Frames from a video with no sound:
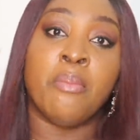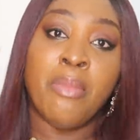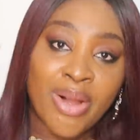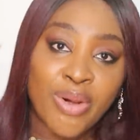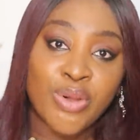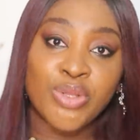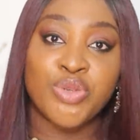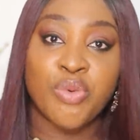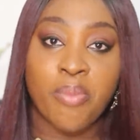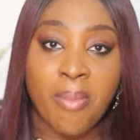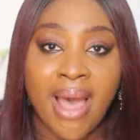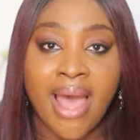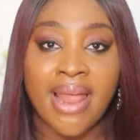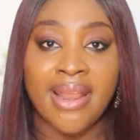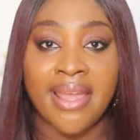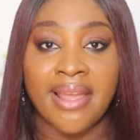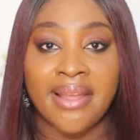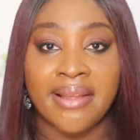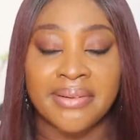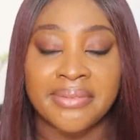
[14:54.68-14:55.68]

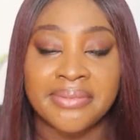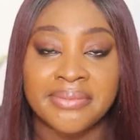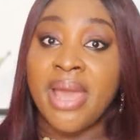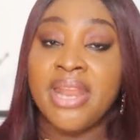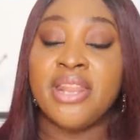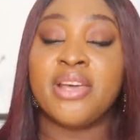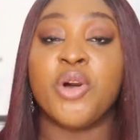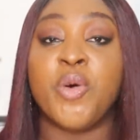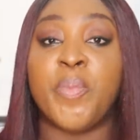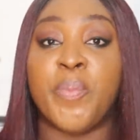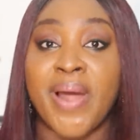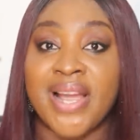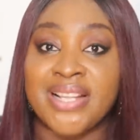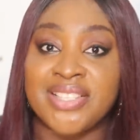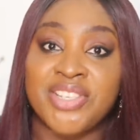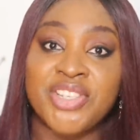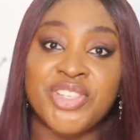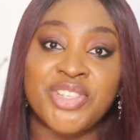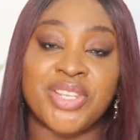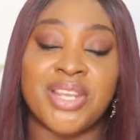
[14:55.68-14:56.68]
Magudumana, a medical
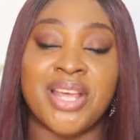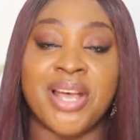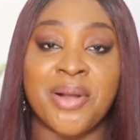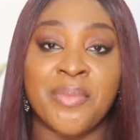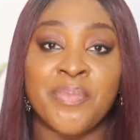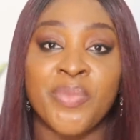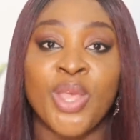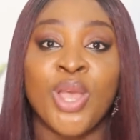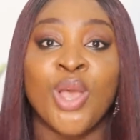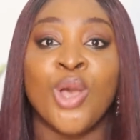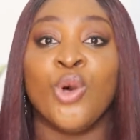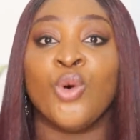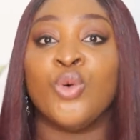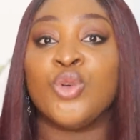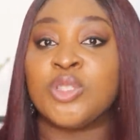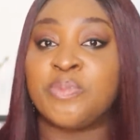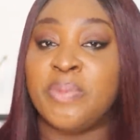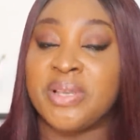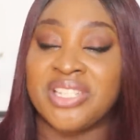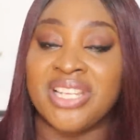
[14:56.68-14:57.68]
practitioner
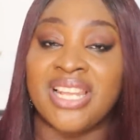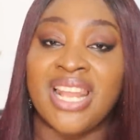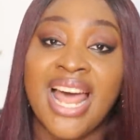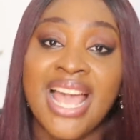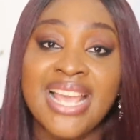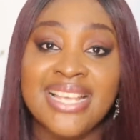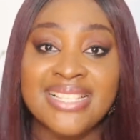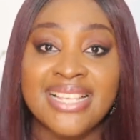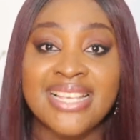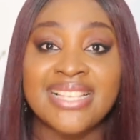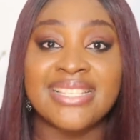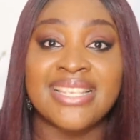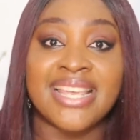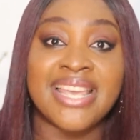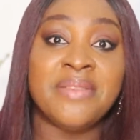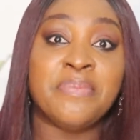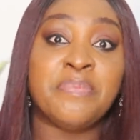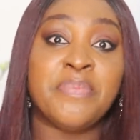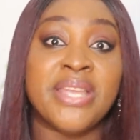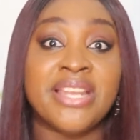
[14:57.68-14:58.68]
who specializes
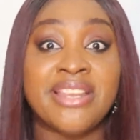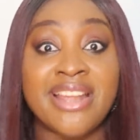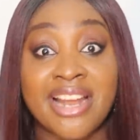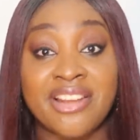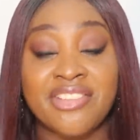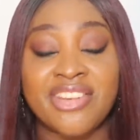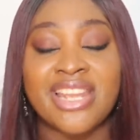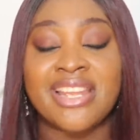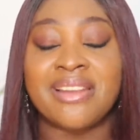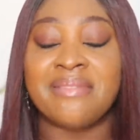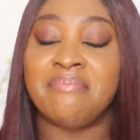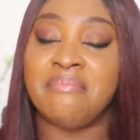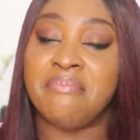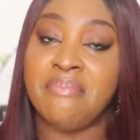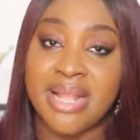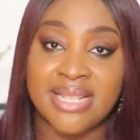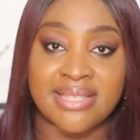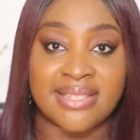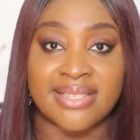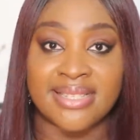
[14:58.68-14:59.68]
in pediatric
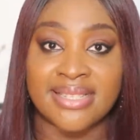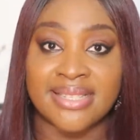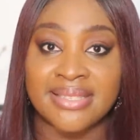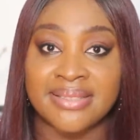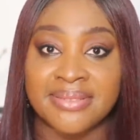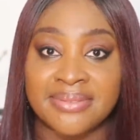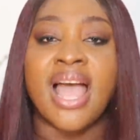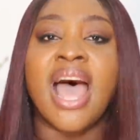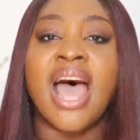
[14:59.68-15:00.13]
medicine